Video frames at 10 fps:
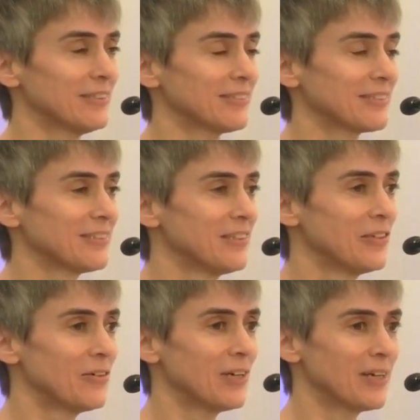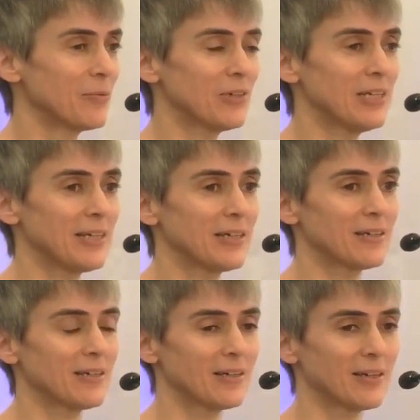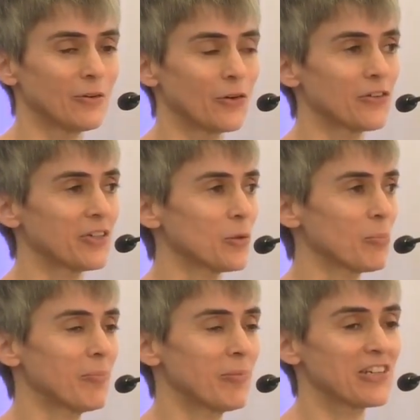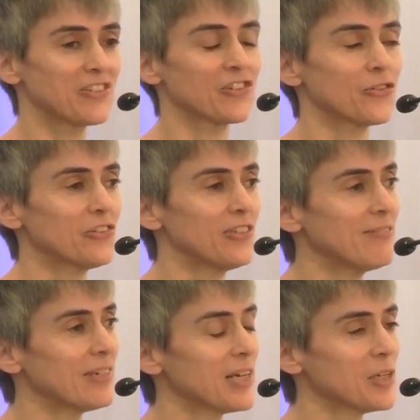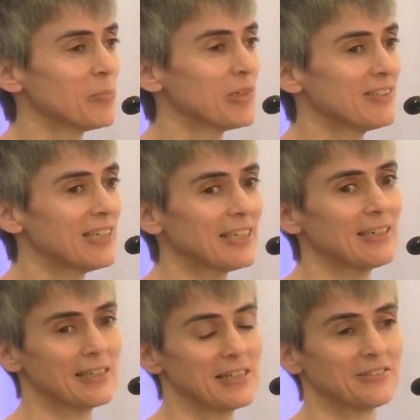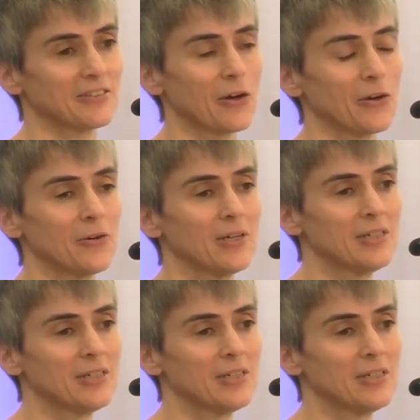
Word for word: It's um, really a, an honour and a pleasure to receive it, and particularly so